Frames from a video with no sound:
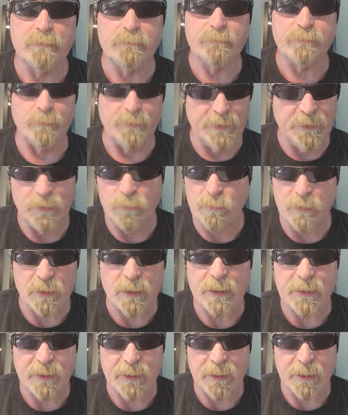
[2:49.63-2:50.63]
from anywhere
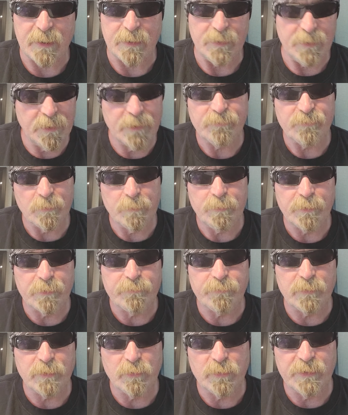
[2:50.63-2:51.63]
I can. And it's a book
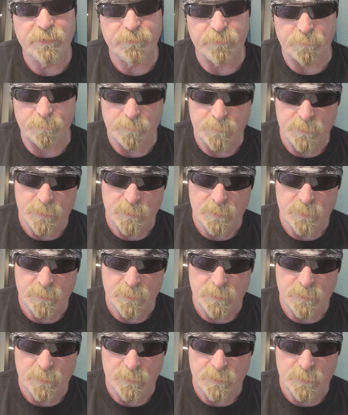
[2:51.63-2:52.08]
full of wisdom.